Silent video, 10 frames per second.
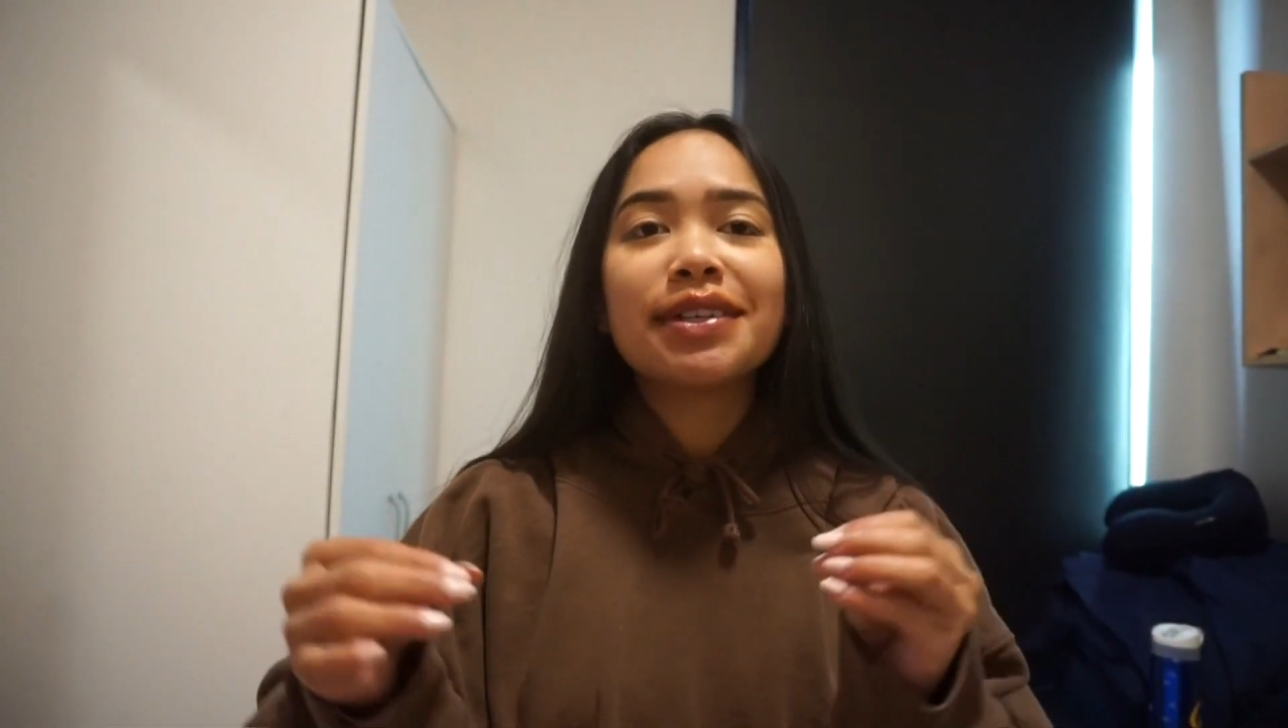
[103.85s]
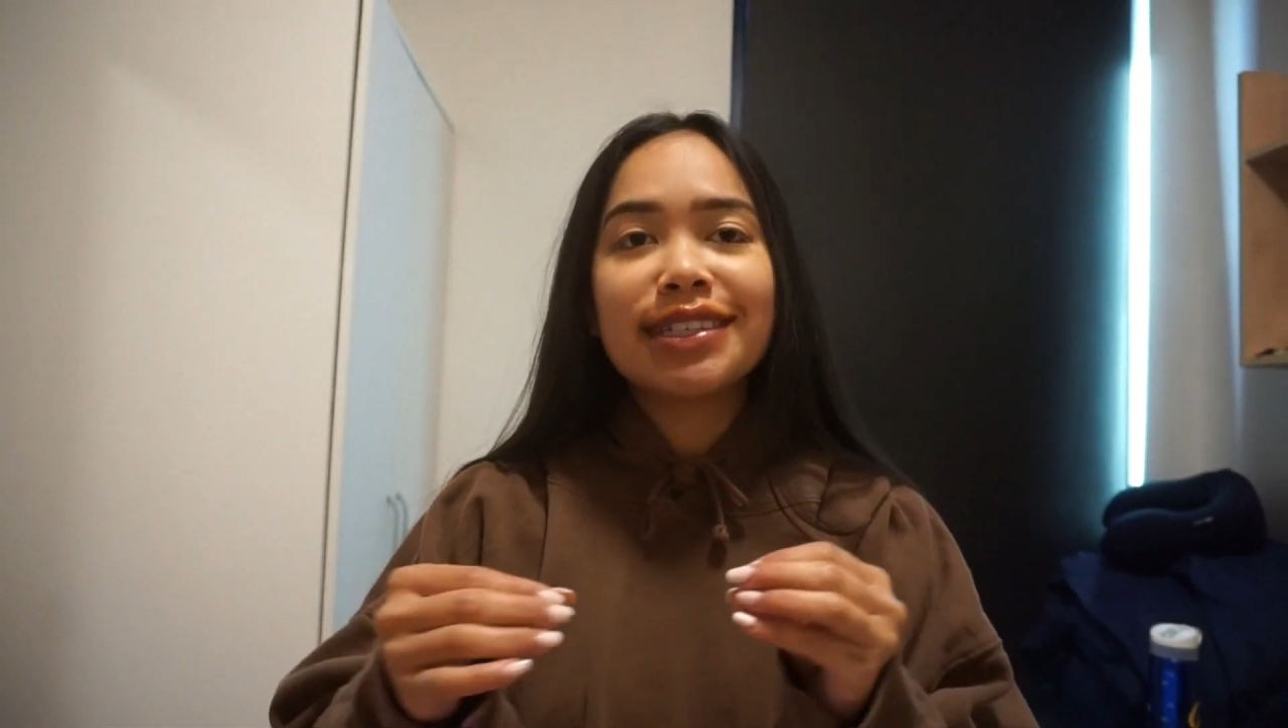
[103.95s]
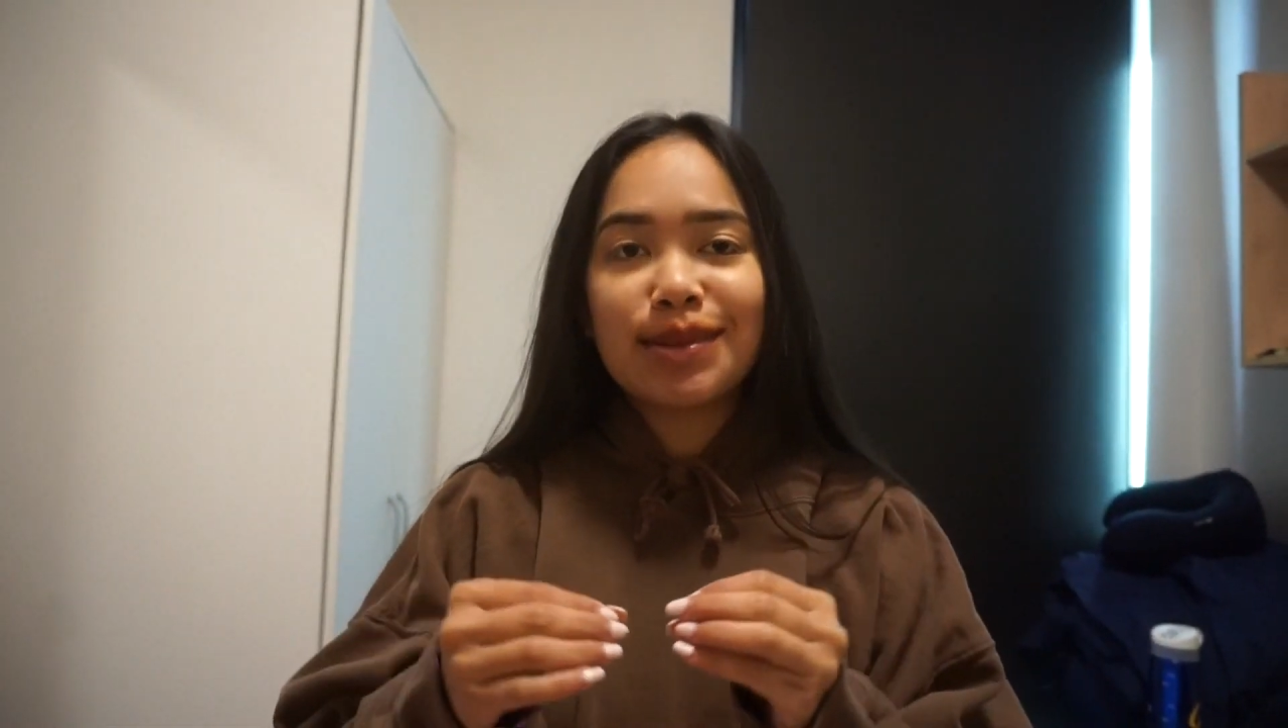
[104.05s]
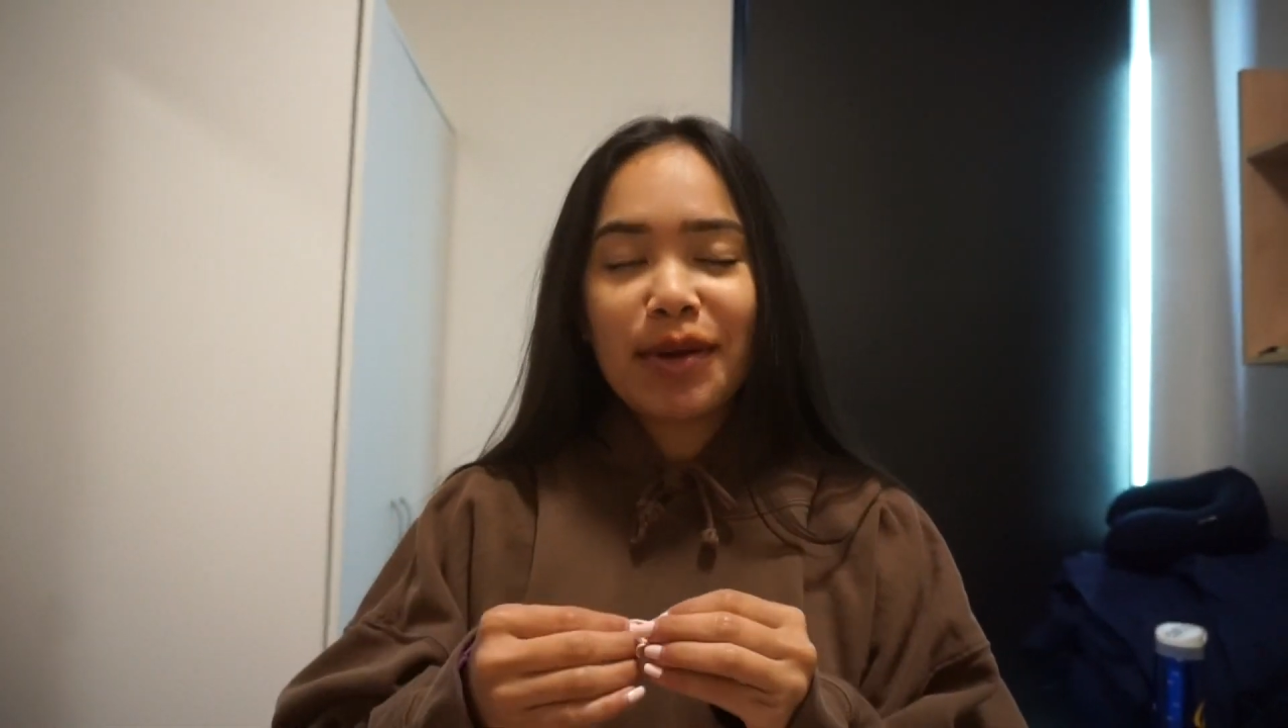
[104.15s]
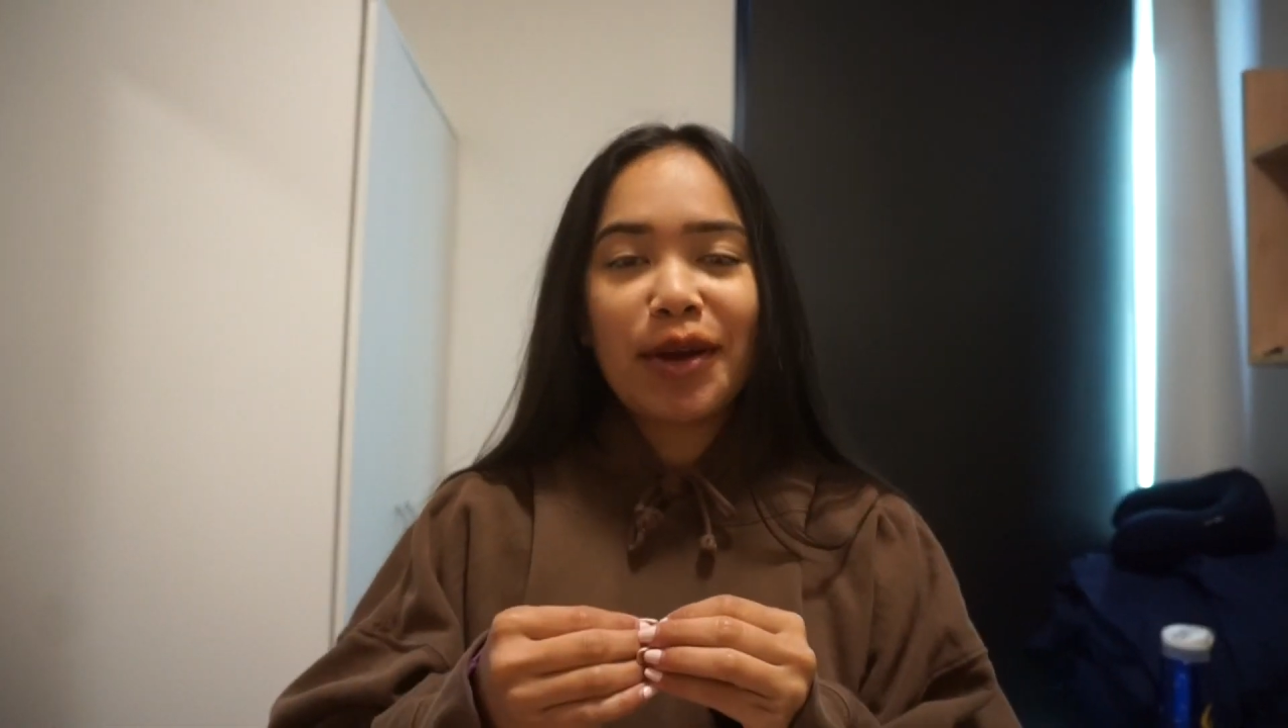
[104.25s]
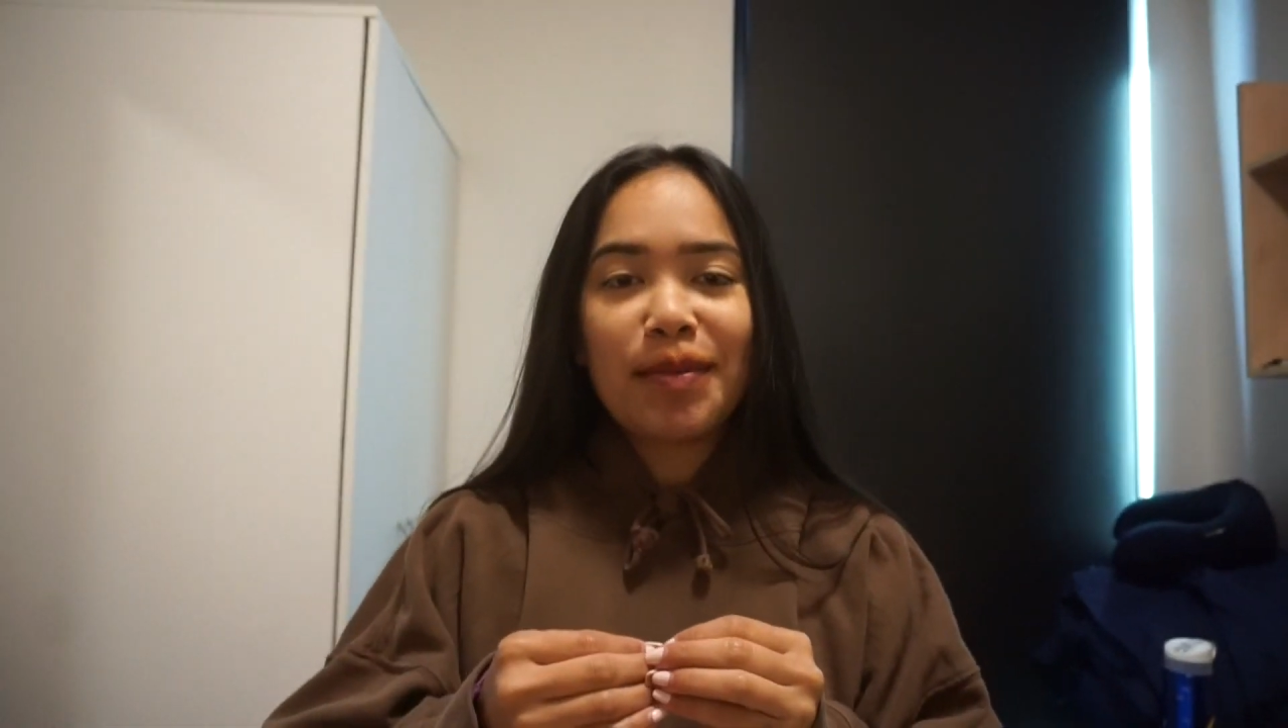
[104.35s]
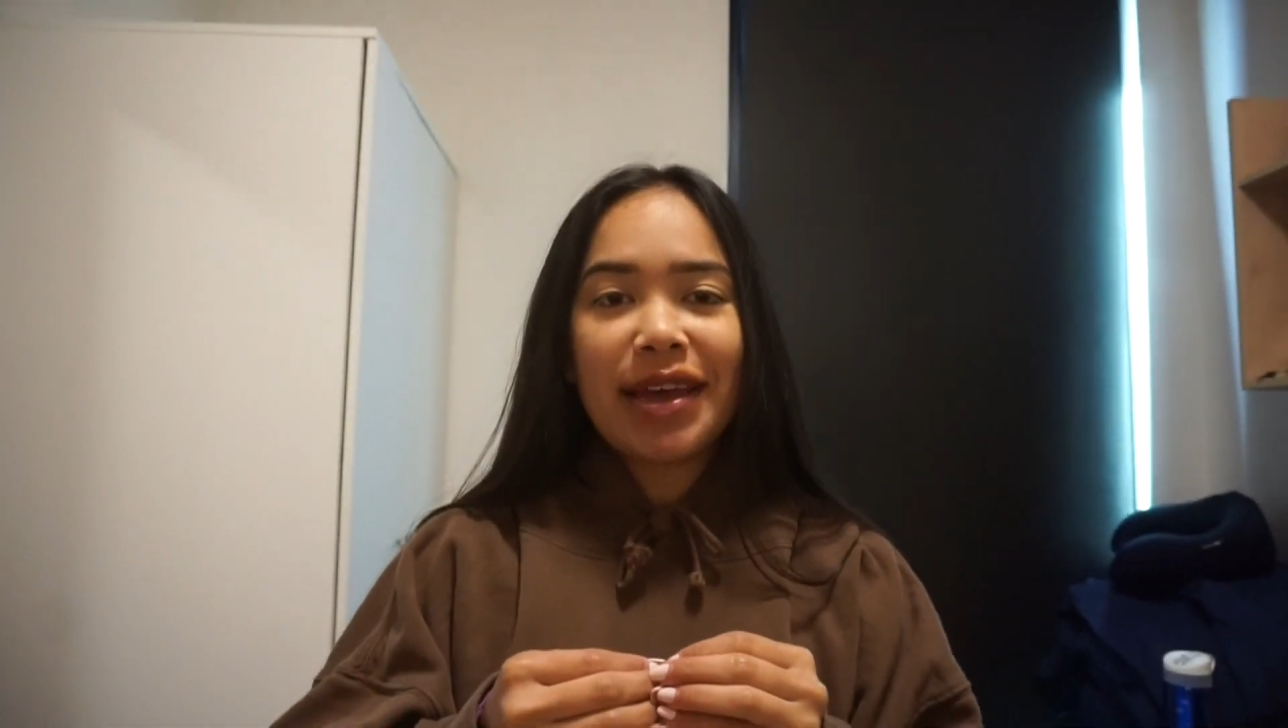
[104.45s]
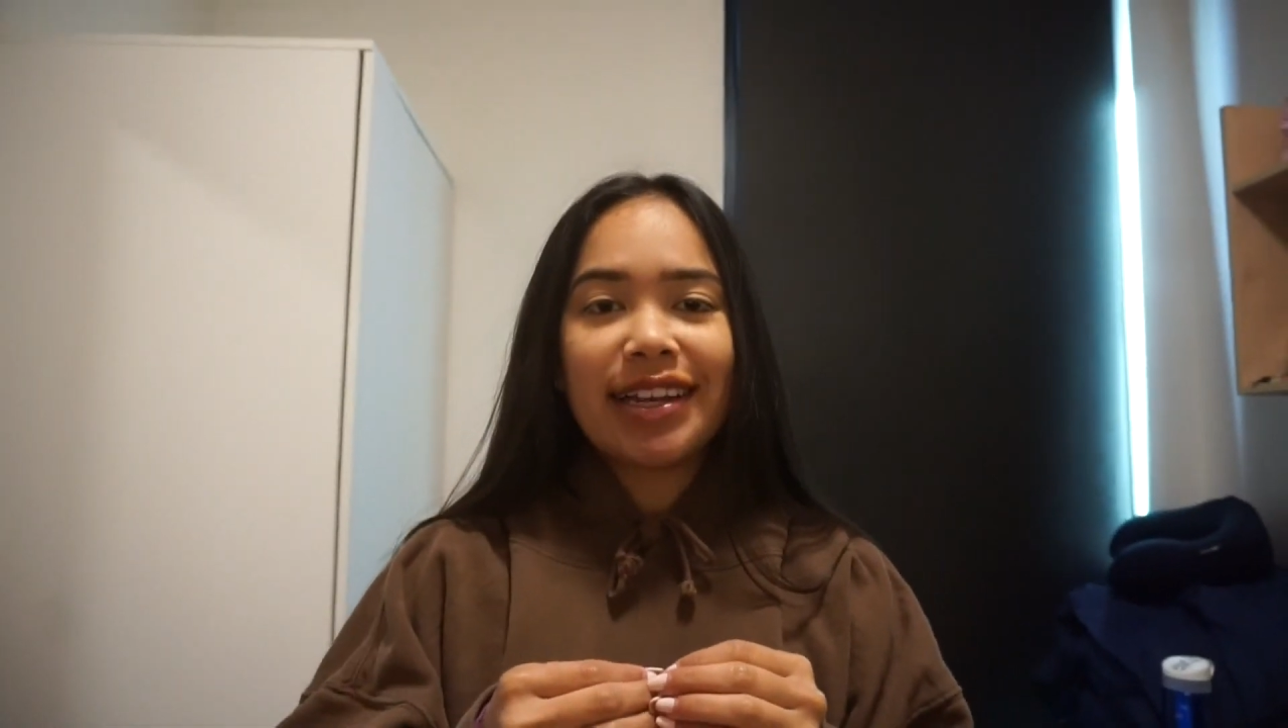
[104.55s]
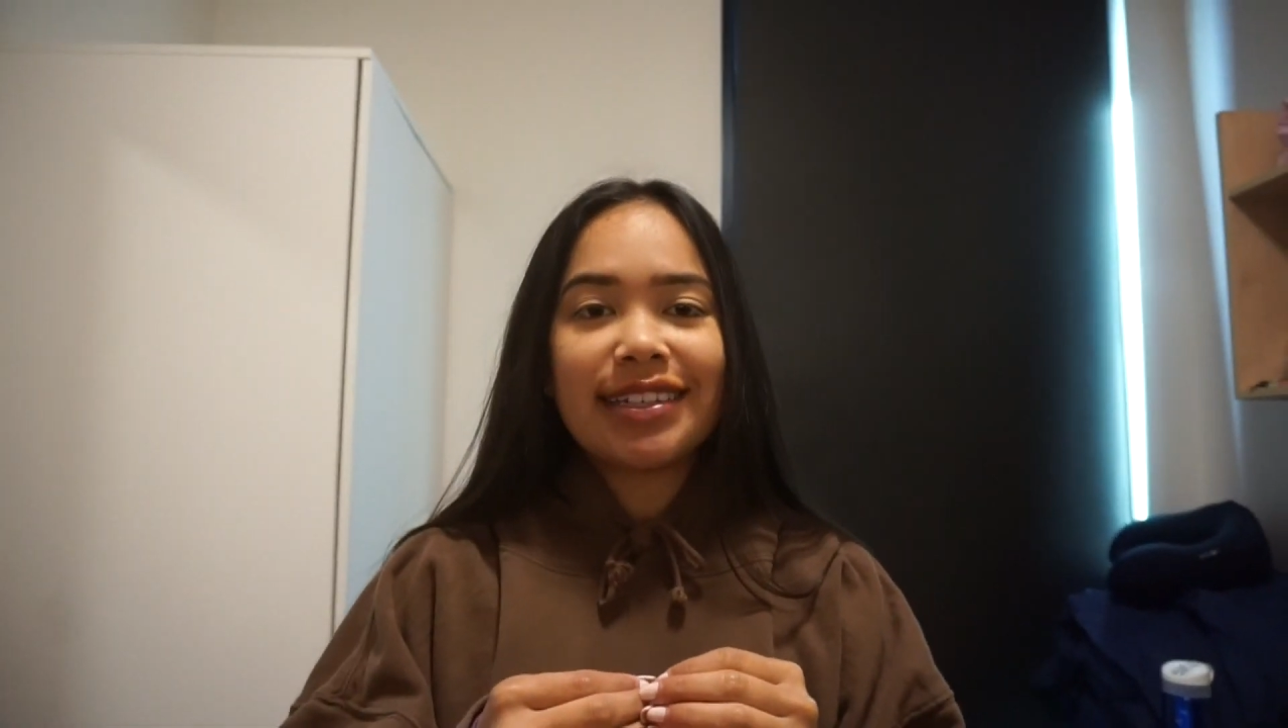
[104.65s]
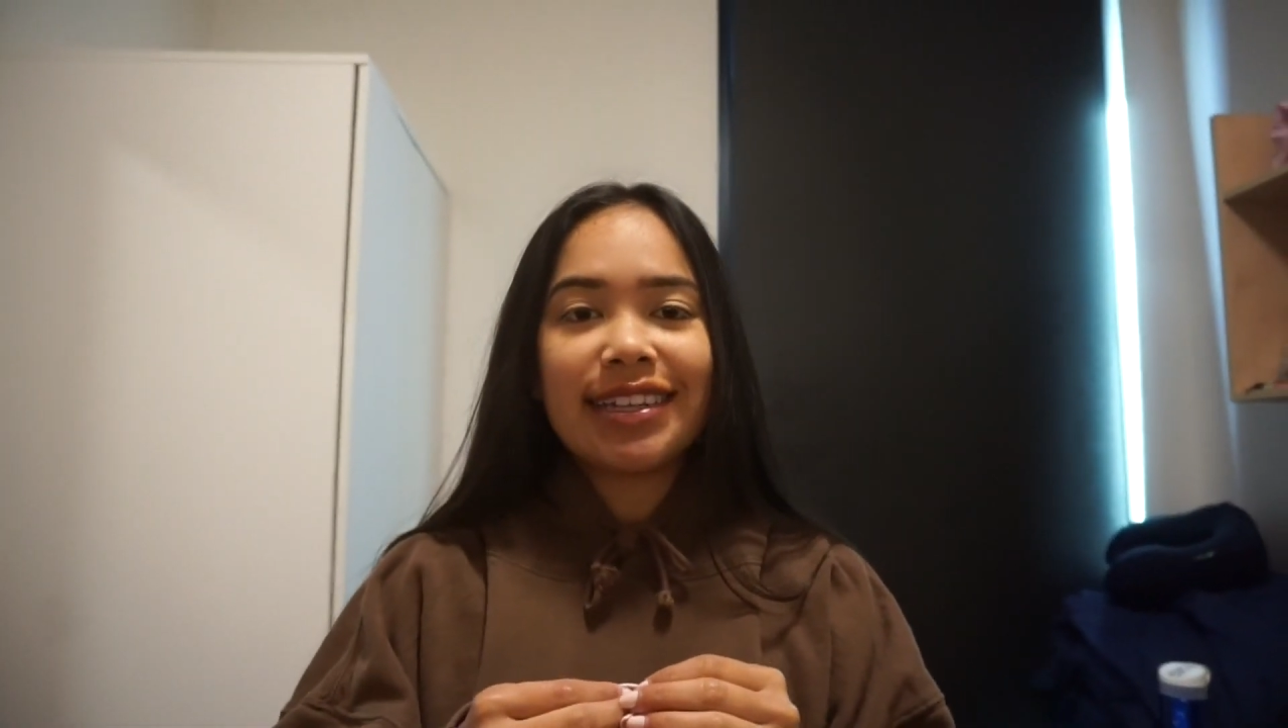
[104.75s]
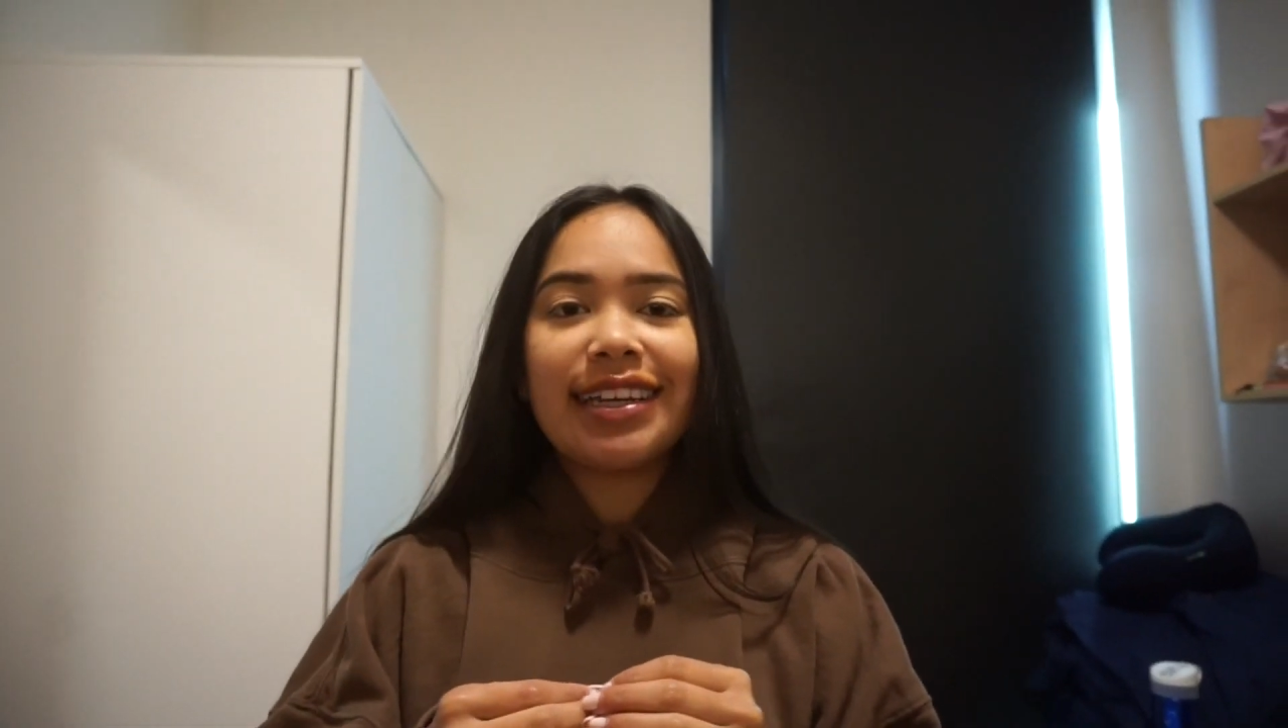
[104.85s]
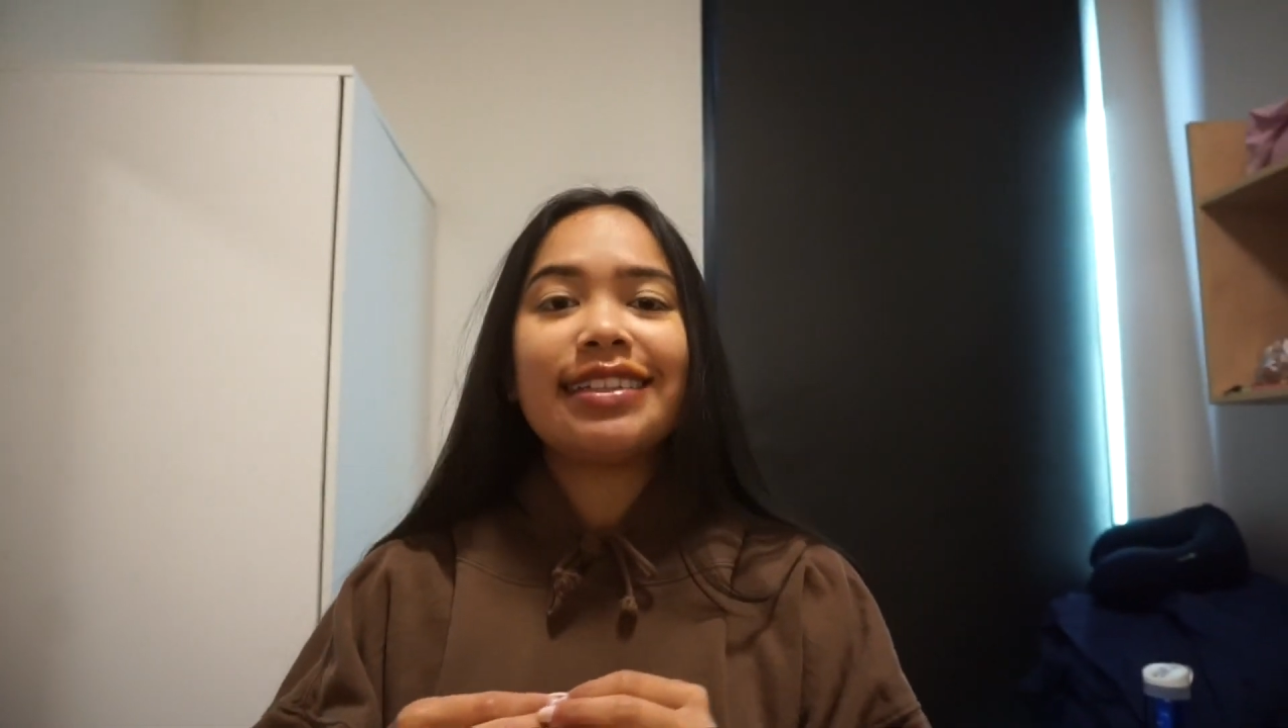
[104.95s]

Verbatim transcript: experiment